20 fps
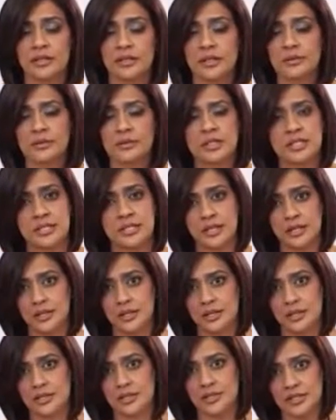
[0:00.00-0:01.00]
No, it's not
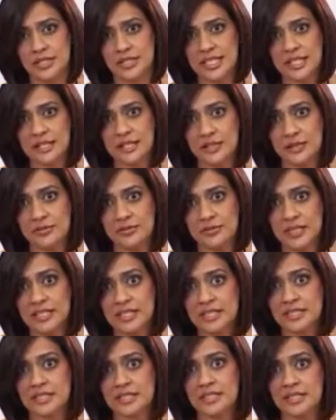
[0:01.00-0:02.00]
going to stain your
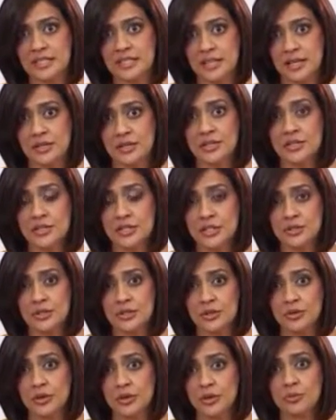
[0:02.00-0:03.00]
face as long as you
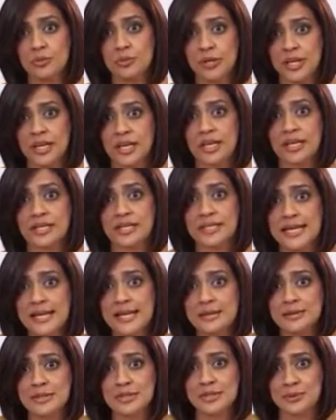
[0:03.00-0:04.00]
don't go putting in a
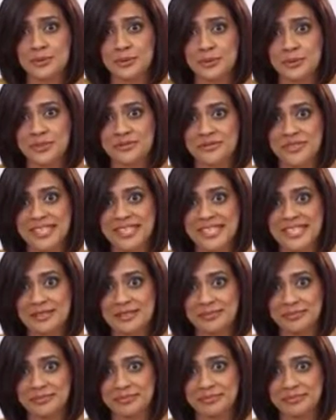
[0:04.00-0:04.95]
tablespoon of it.